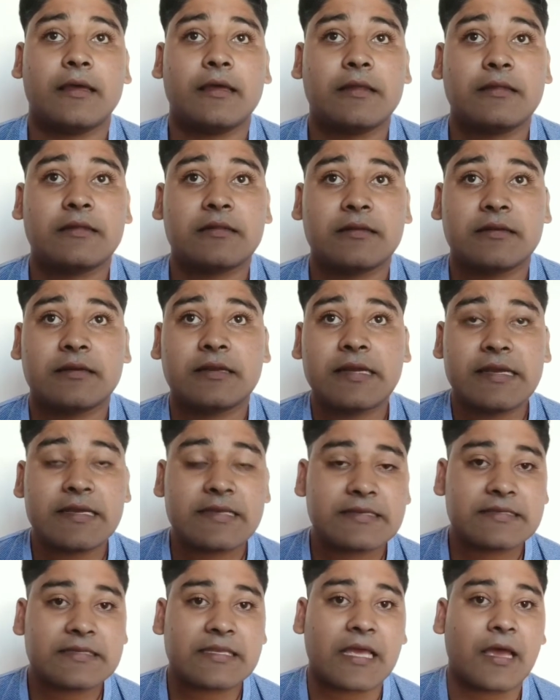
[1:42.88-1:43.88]

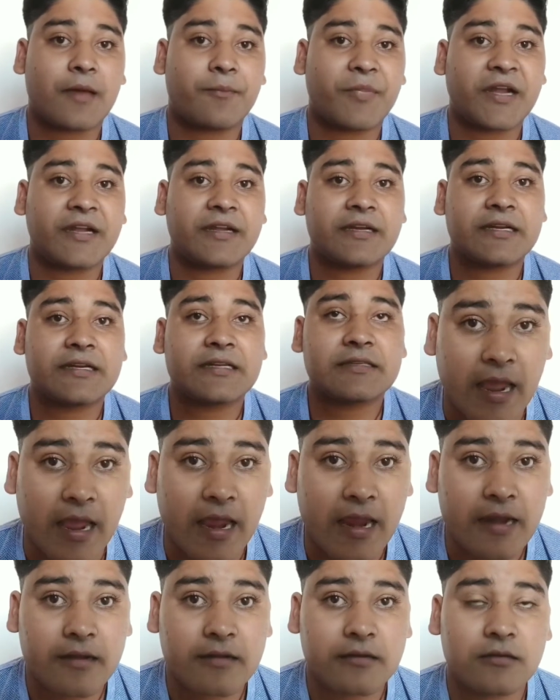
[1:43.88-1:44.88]
increase appetite,
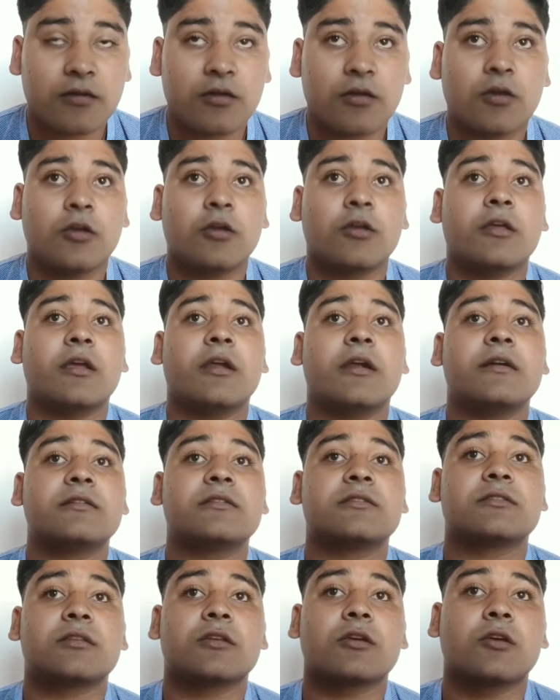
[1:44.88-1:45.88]
and
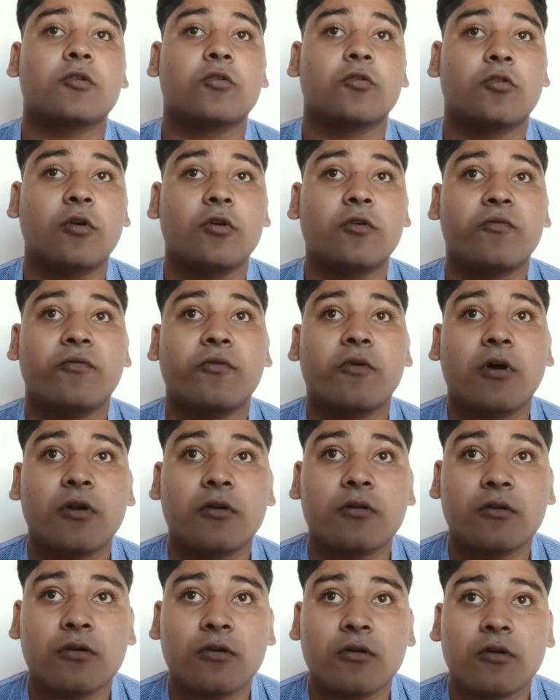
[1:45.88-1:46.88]
it's good
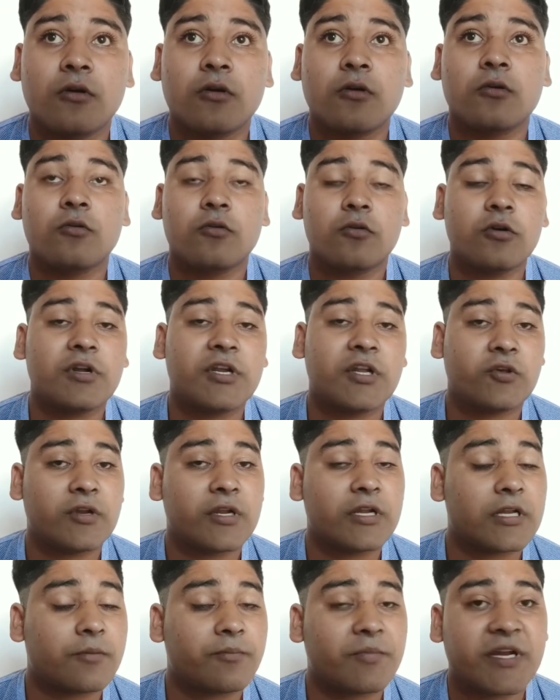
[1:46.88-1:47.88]

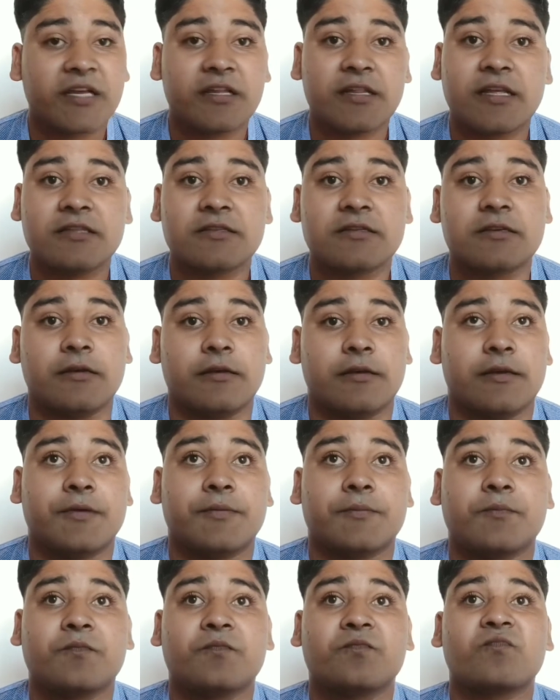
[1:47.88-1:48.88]
during the pregnancy.
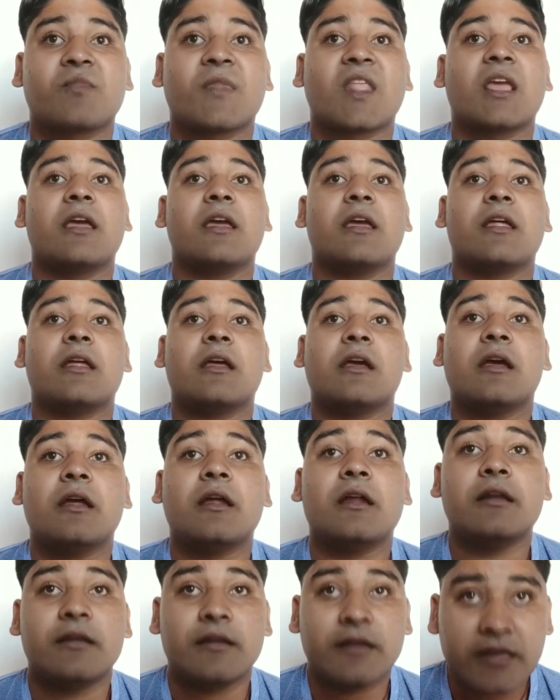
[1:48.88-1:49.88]

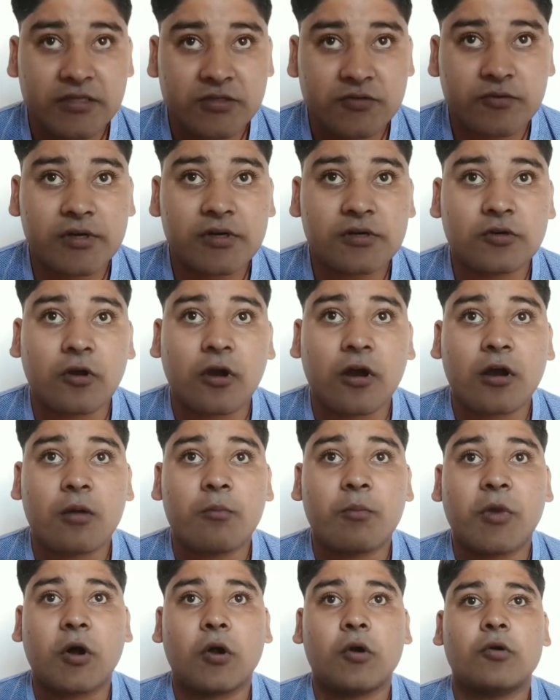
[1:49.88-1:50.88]
Next, we'll talk
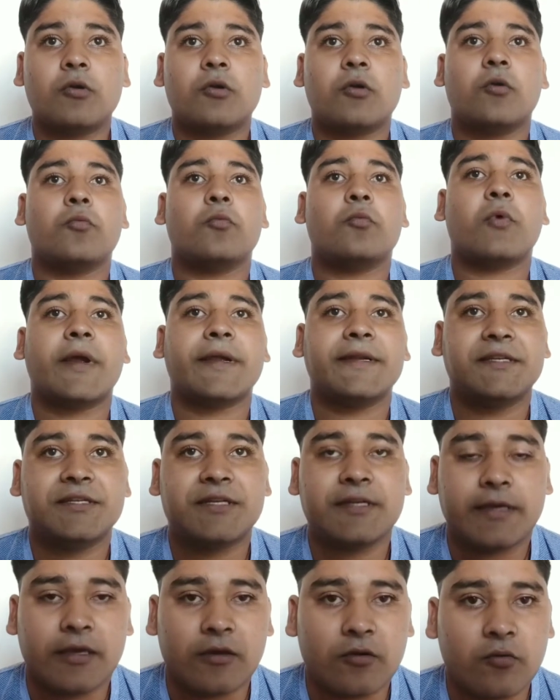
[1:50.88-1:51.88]
about white
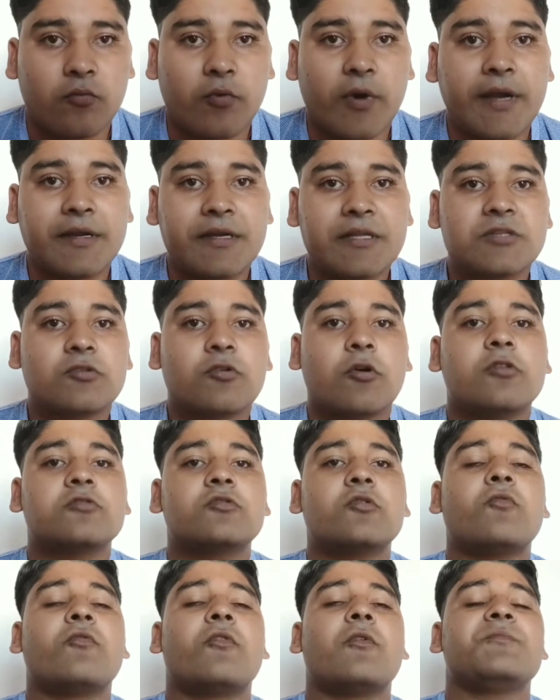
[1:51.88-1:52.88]
tea. White tea is
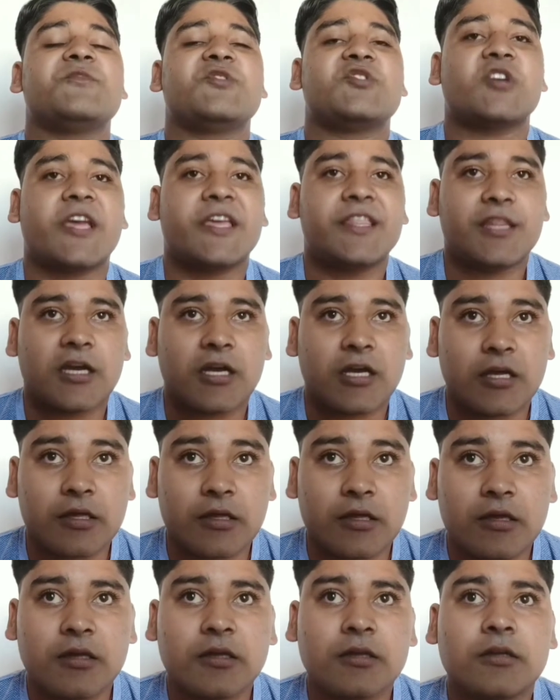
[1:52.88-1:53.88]
also from China.
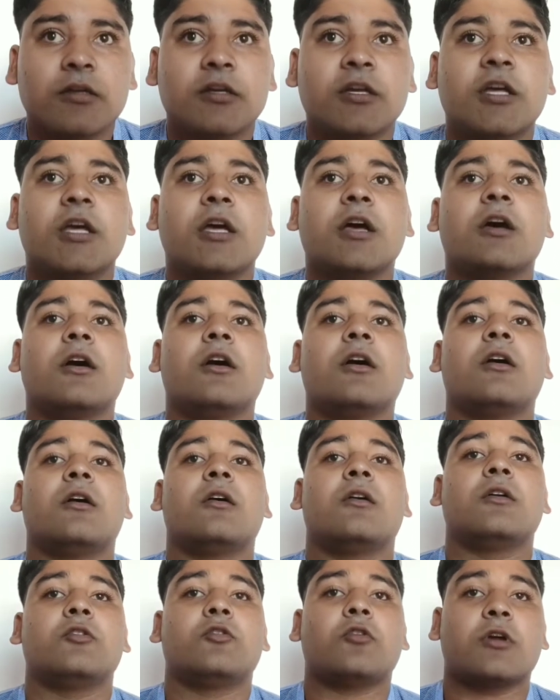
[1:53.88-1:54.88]

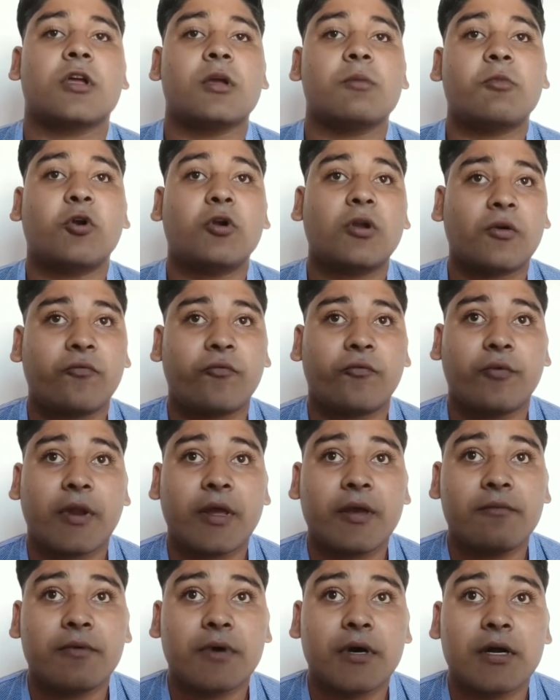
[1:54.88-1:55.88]
Talking about the
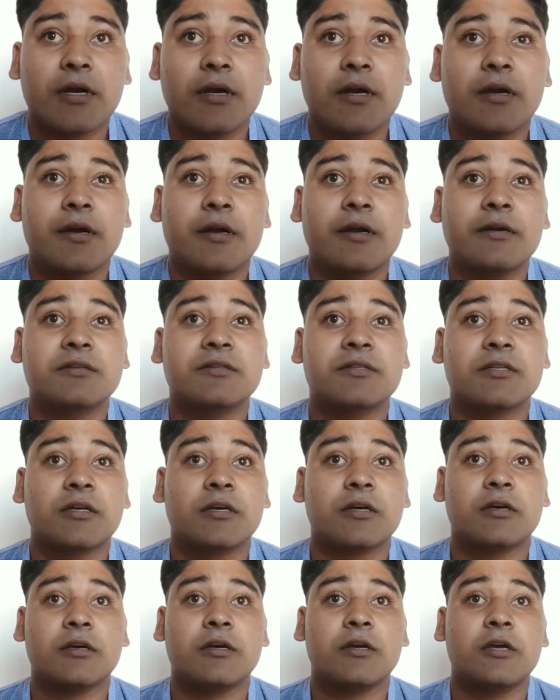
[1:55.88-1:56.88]
flavor, it's
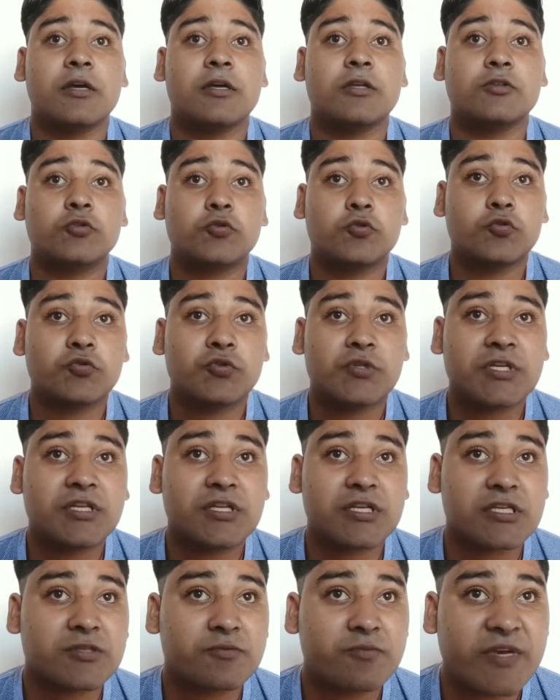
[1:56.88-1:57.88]
a juicy
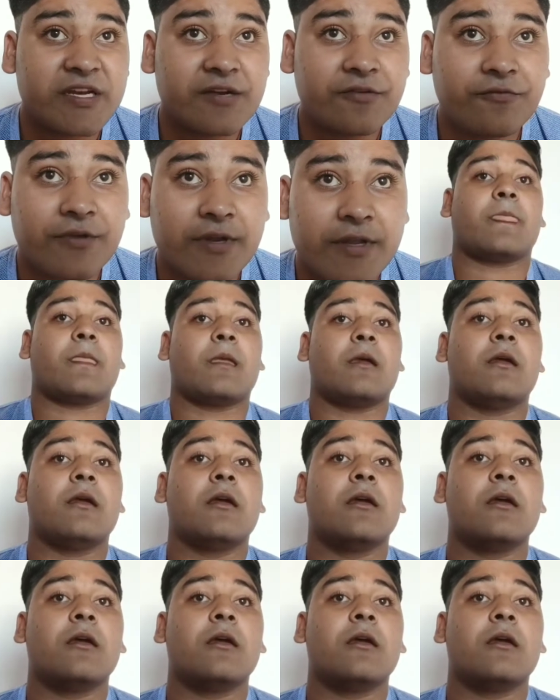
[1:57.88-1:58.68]
raspberry flavor,